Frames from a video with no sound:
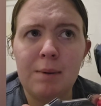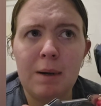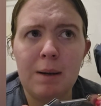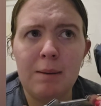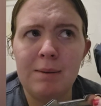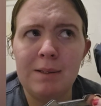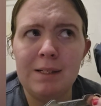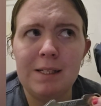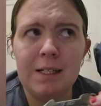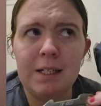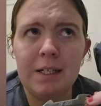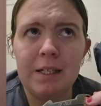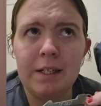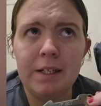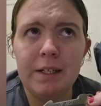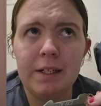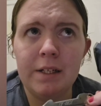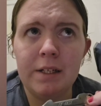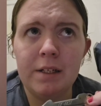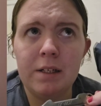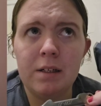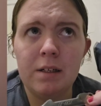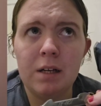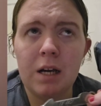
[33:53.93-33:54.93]
maybe
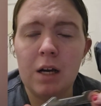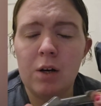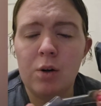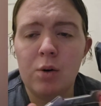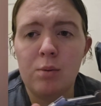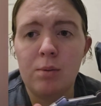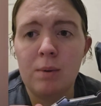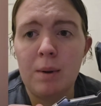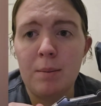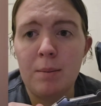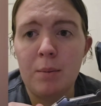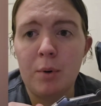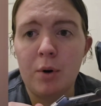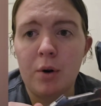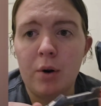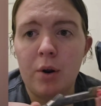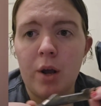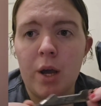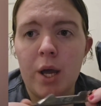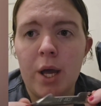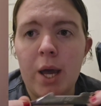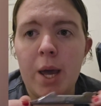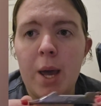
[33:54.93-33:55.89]
10. I don't remember.